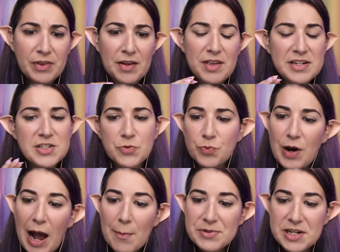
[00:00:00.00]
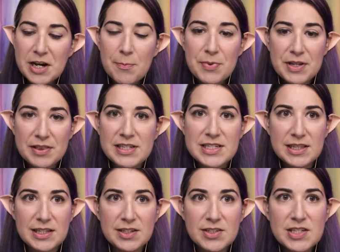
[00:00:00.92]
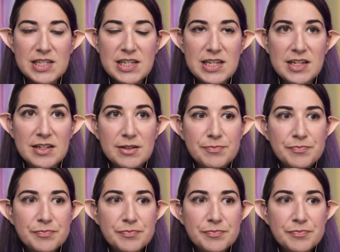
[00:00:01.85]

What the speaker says: that is wrapped up in this little seed,